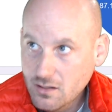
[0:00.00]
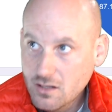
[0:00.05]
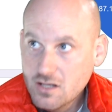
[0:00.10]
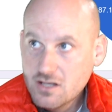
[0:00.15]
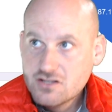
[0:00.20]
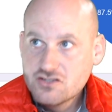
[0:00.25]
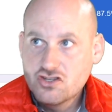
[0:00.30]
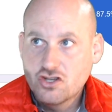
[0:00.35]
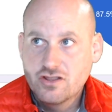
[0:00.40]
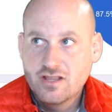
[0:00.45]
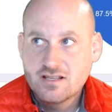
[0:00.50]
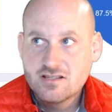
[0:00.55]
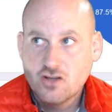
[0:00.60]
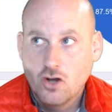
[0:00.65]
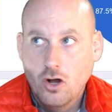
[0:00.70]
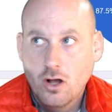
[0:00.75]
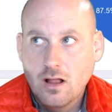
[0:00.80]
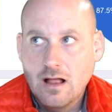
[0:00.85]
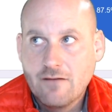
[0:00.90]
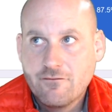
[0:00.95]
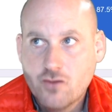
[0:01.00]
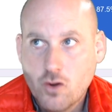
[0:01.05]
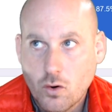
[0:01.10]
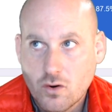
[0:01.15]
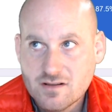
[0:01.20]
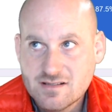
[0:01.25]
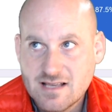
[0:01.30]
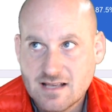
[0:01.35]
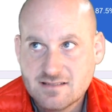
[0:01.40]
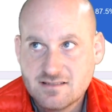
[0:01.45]
So this all, of
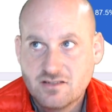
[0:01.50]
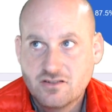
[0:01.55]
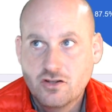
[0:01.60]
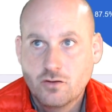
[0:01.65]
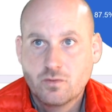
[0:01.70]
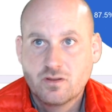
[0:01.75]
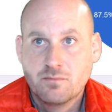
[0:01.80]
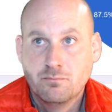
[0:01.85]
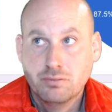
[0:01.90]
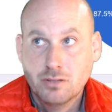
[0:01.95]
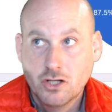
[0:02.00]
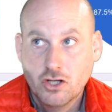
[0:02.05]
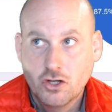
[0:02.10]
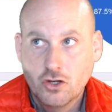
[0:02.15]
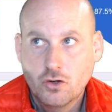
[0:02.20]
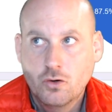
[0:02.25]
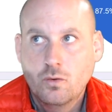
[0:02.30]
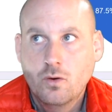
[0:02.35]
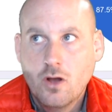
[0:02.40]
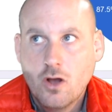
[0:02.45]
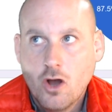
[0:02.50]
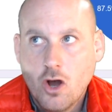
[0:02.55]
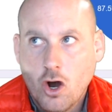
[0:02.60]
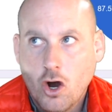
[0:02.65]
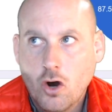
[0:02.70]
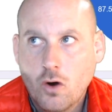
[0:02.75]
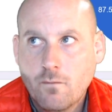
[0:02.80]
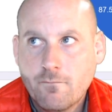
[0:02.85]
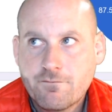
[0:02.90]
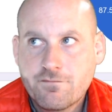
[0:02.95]
course, has to do with blue
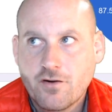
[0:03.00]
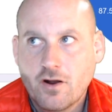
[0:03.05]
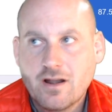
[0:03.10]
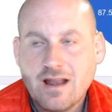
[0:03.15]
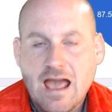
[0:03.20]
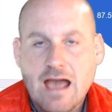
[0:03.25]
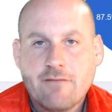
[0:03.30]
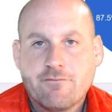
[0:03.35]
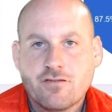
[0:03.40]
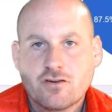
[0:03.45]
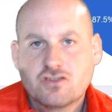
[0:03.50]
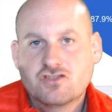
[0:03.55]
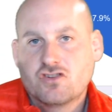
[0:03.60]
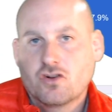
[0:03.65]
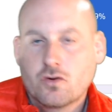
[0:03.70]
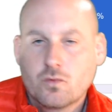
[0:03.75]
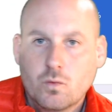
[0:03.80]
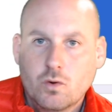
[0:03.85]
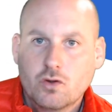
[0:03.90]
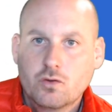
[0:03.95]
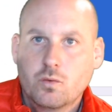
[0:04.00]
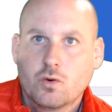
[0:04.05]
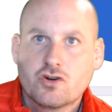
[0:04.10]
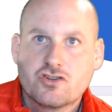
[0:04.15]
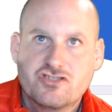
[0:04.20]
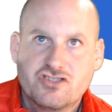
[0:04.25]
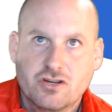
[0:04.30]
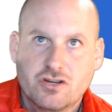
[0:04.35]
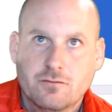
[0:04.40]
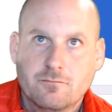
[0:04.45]
home front efforts during World War
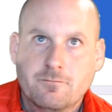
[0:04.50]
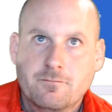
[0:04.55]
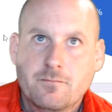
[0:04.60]
II.